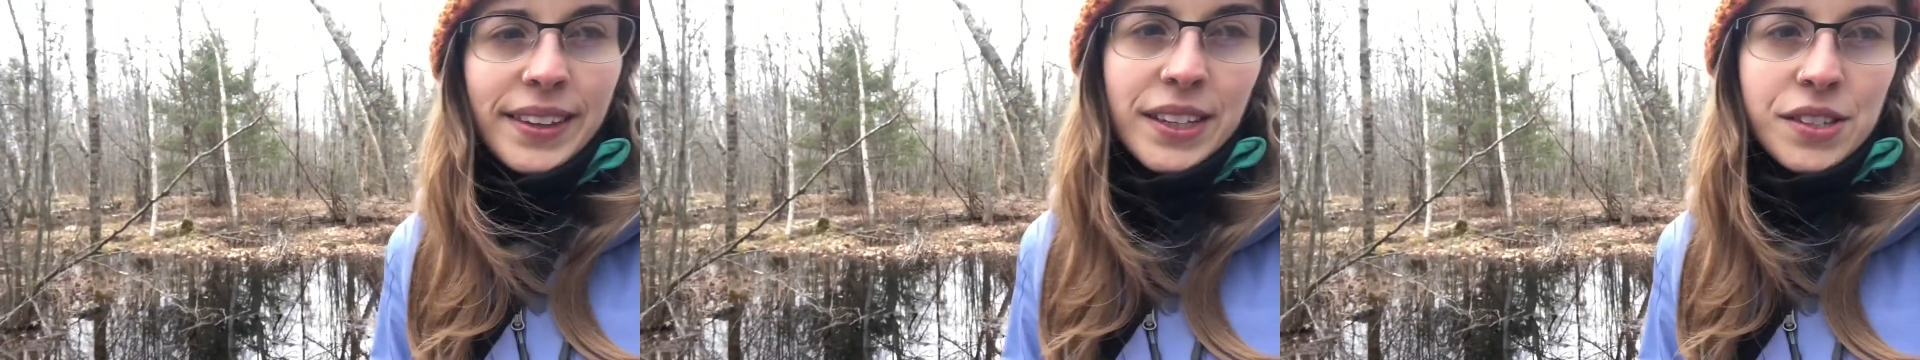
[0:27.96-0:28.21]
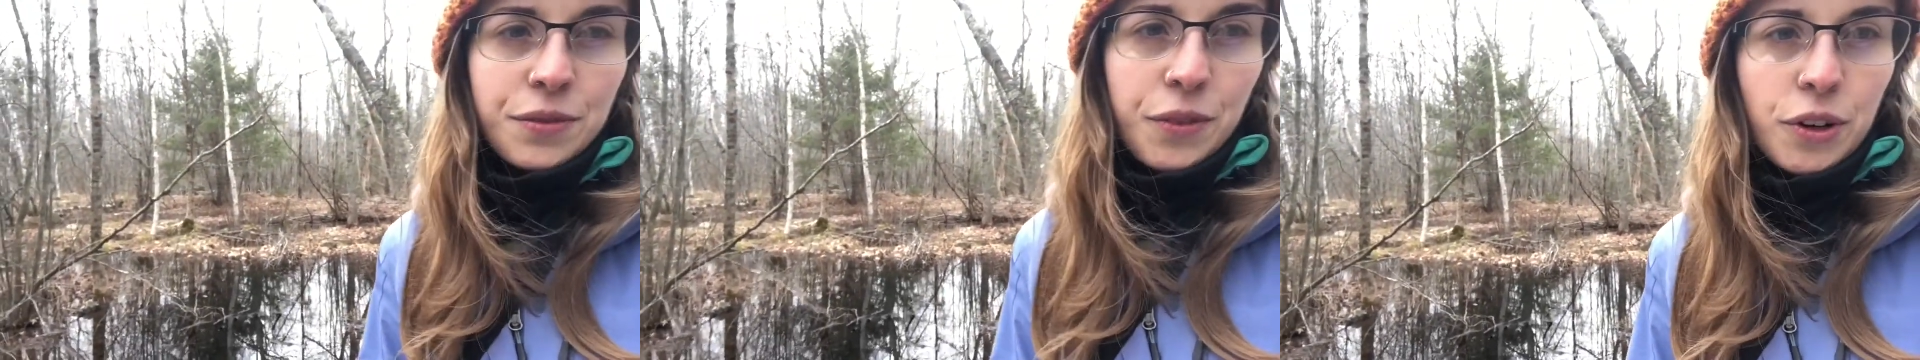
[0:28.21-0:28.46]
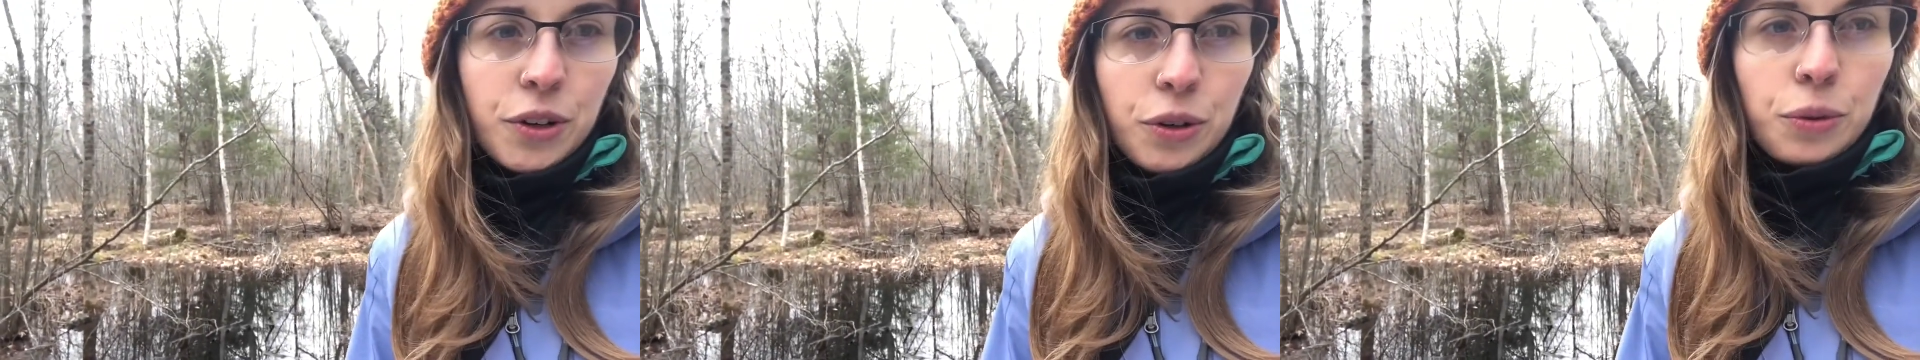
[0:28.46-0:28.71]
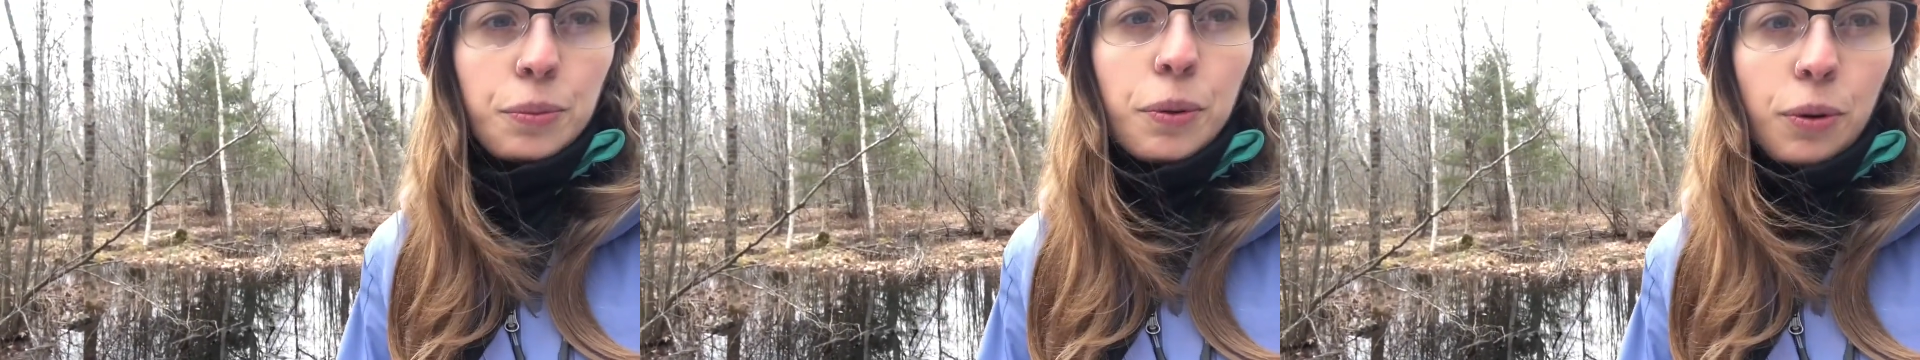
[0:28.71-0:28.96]
these
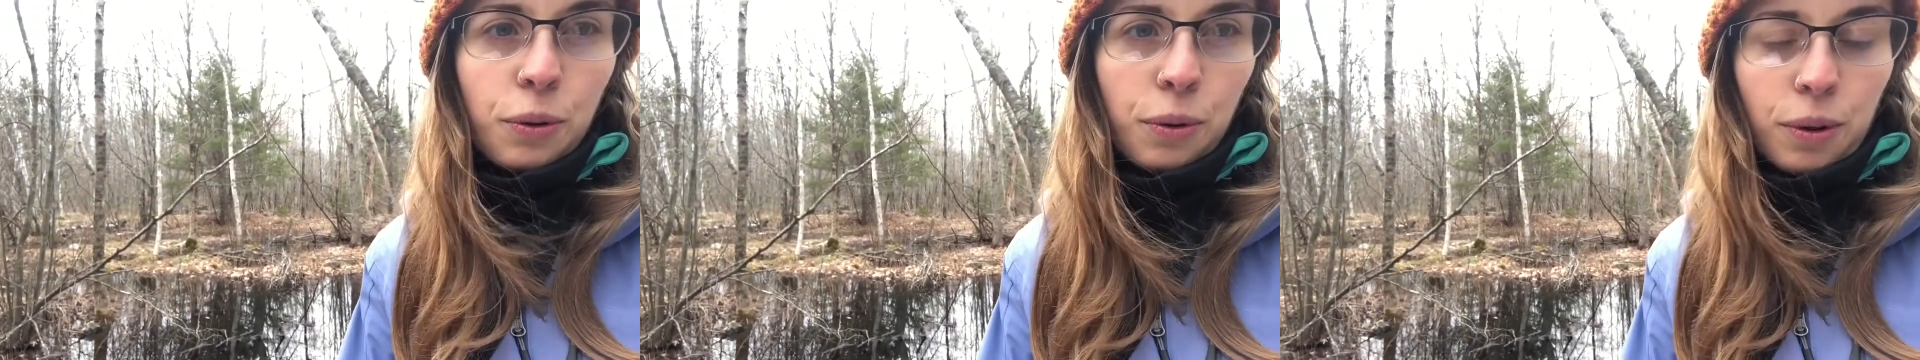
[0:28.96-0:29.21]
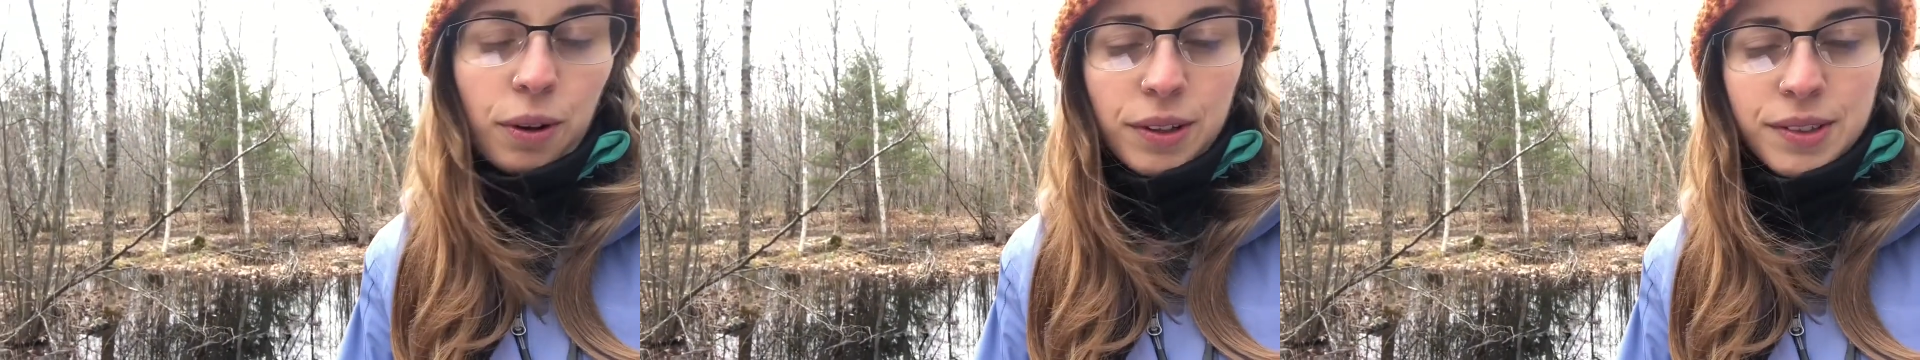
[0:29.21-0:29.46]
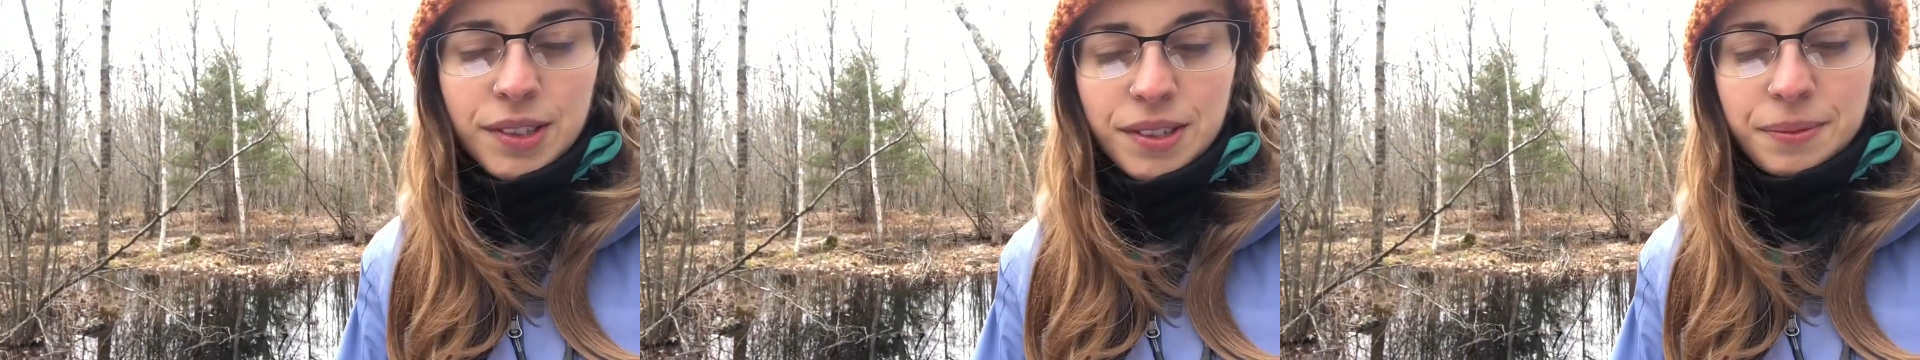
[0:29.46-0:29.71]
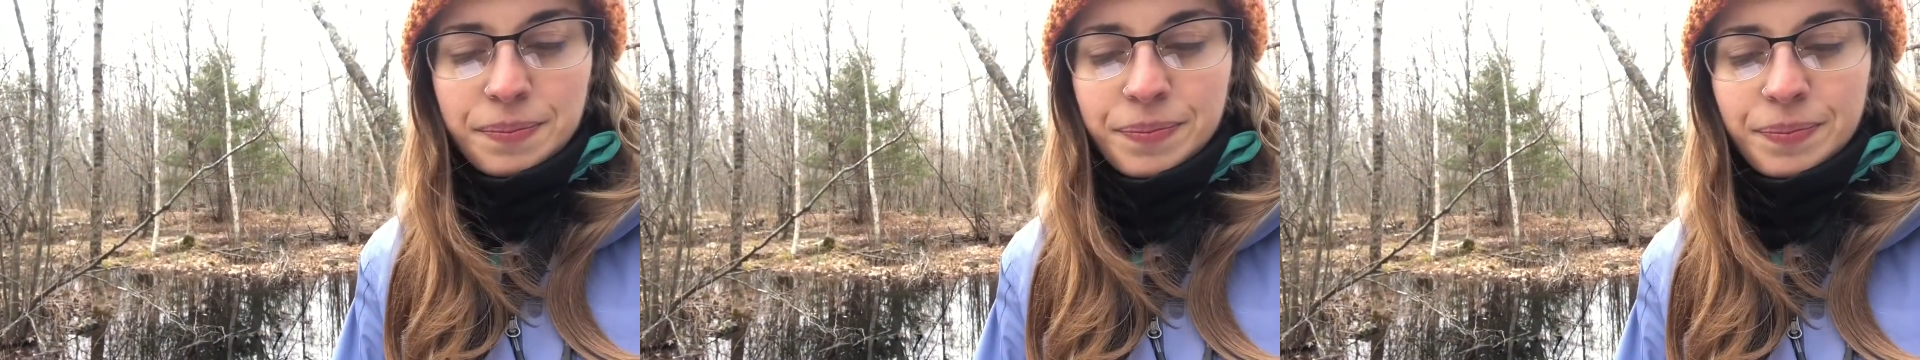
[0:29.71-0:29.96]
vernal pools?